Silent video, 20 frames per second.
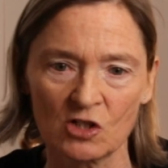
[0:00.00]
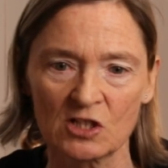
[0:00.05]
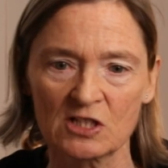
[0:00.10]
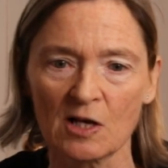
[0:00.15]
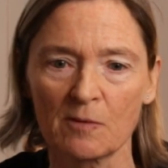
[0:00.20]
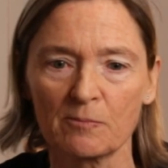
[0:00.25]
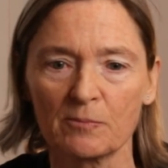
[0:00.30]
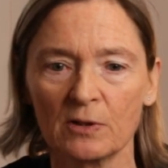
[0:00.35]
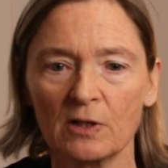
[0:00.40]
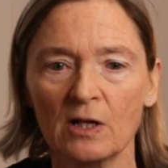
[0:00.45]

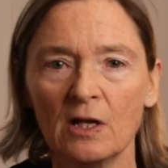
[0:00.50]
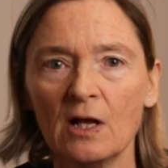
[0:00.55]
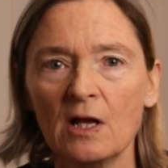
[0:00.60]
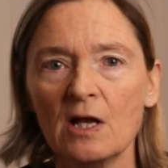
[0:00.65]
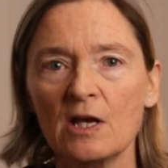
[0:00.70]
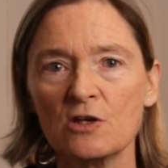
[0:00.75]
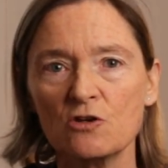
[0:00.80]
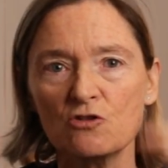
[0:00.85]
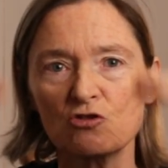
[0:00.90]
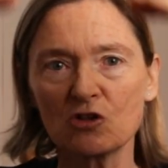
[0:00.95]
example,
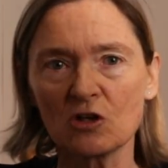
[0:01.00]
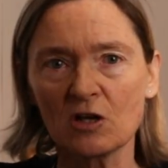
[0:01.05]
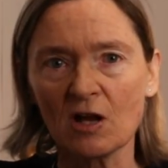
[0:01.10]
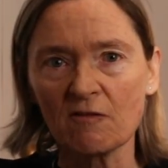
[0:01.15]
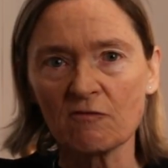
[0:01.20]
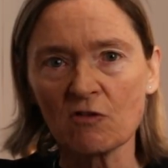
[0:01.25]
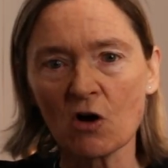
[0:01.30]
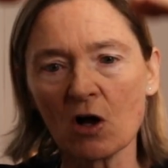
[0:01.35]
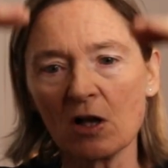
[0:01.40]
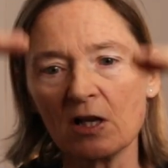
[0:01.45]
you should
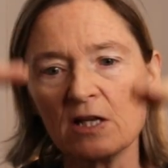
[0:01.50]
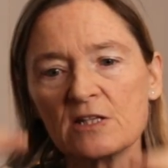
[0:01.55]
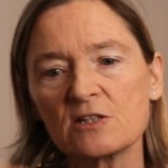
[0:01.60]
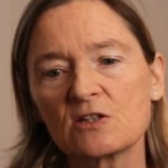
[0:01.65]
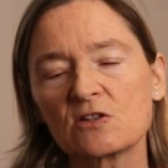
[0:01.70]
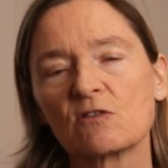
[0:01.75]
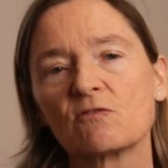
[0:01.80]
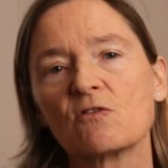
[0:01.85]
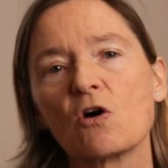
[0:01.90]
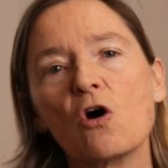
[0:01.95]
have a
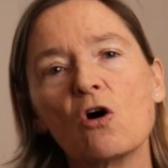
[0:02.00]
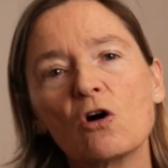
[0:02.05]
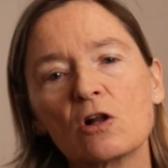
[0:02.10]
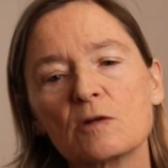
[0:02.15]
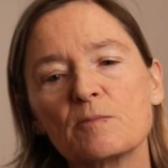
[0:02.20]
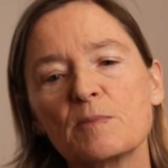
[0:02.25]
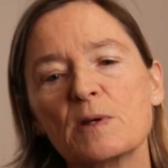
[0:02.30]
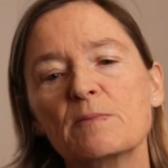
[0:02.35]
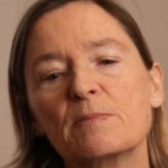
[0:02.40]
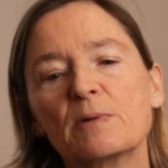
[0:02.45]
list of all
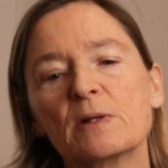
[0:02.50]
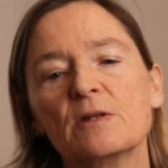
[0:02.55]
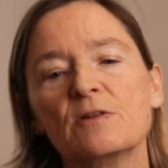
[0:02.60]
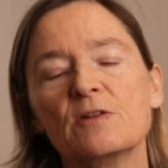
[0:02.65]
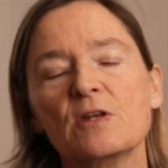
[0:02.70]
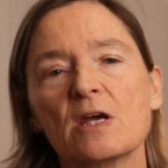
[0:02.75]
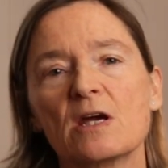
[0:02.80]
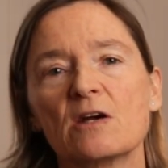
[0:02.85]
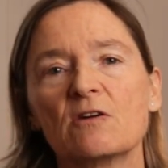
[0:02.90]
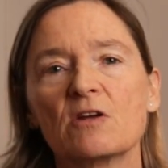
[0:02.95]
the people in
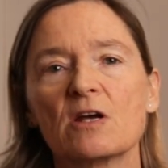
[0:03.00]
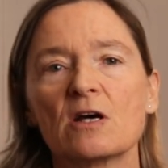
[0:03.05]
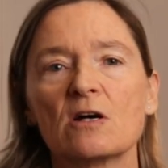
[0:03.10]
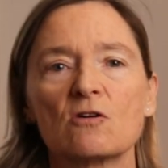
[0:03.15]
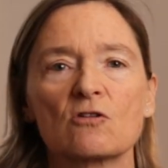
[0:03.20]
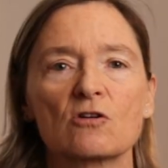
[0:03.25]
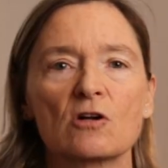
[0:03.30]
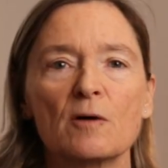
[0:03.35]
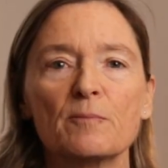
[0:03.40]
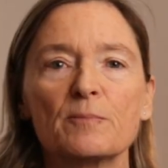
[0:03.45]
the area
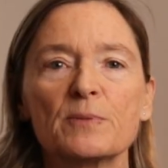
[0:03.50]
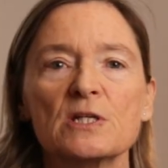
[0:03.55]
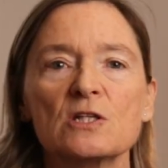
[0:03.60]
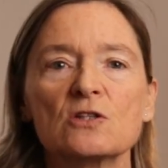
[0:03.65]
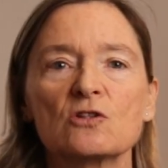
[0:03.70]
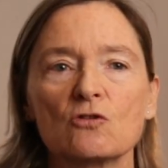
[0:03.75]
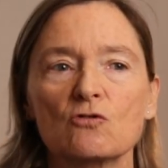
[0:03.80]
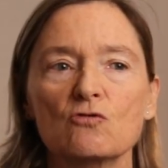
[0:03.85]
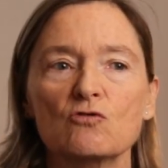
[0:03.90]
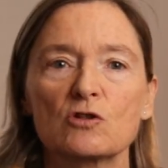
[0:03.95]
or
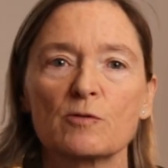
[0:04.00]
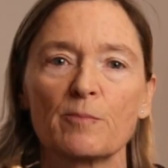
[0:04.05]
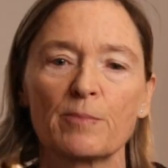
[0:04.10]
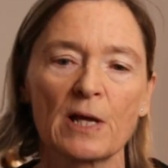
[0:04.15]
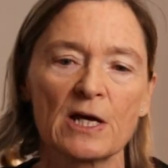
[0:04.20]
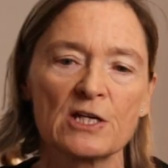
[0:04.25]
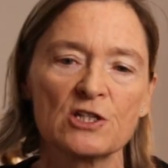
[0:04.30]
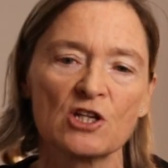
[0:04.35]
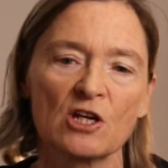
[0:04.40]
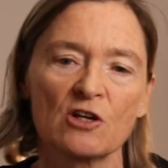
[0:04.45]
companies who
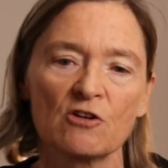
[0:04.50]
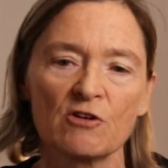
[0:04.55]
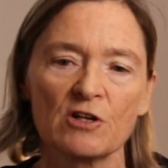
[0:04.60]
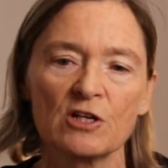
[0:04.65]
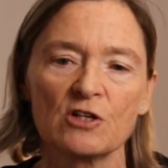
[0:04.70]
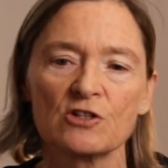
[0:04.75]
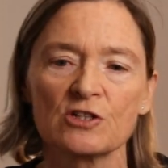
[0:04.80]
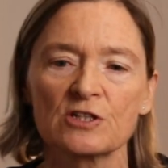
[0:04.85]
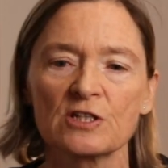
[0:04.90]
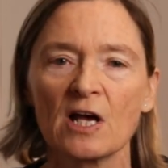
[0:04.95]
supply
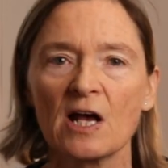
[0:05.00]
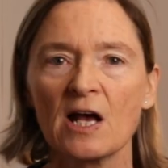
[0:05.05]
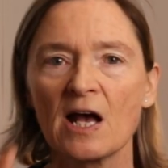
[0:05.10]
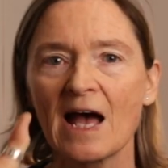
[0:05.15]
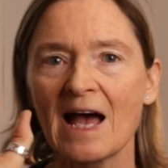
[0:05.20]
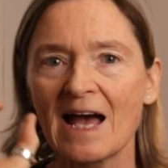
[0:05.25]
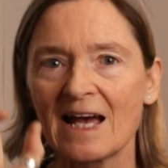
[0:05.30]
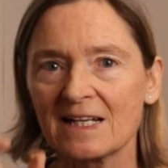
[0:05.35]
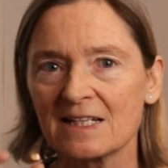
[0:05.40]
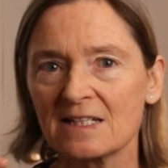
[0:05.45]
generators
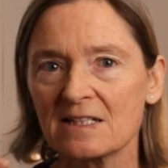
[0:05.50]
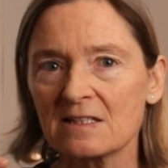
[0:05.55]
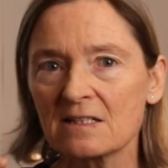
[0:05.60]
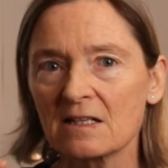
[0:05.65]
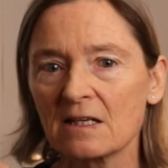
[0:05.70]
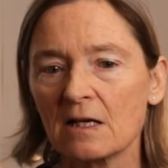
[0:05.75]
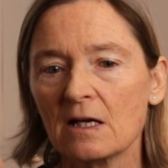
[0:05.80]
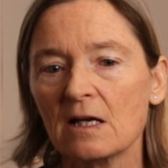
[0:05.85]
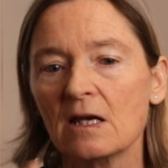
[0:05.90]
and